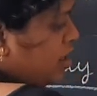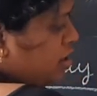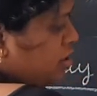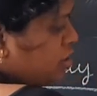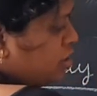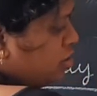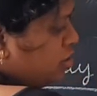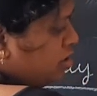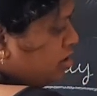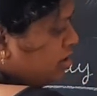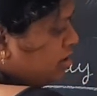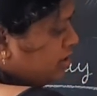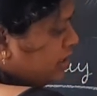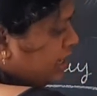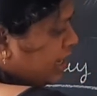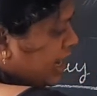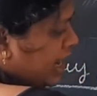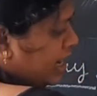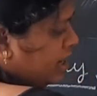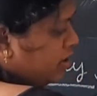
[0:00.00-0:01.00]
So,
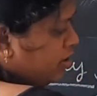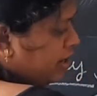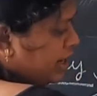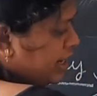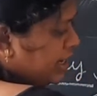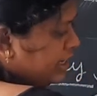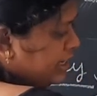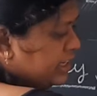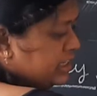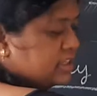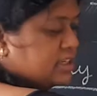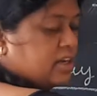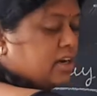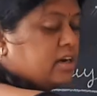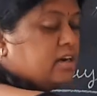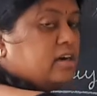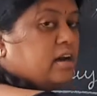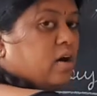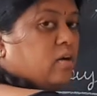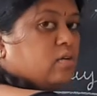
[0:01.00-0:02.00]
the arrowhead is
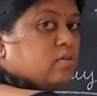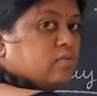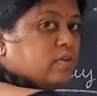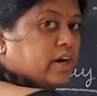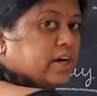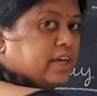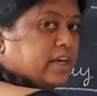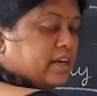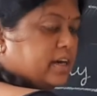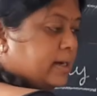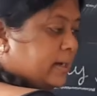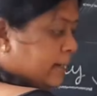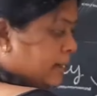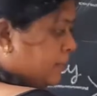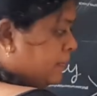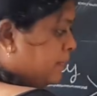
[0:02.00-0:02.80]
downward here.